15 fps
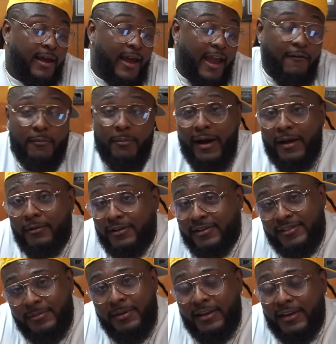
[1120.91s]
Everybody wanted
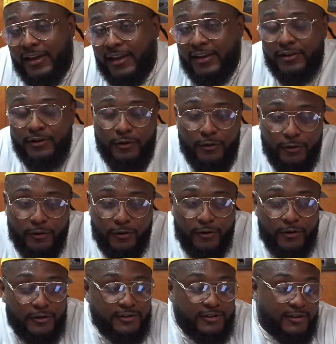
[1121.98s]
to see me kick in
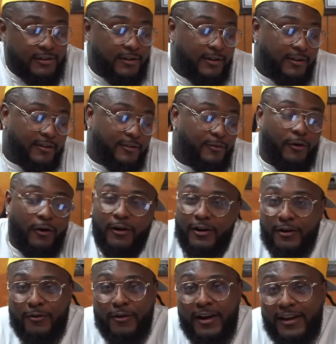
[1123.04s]
doors and do all
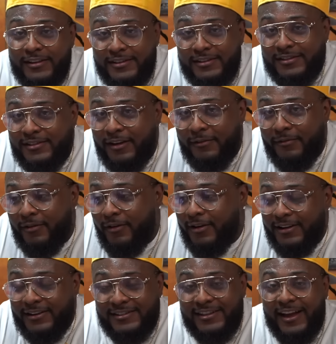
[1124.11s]
the crazy stuff, all
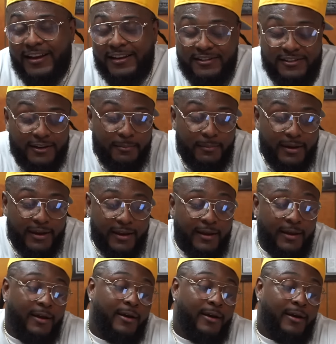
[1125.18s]
the exciting shit, man.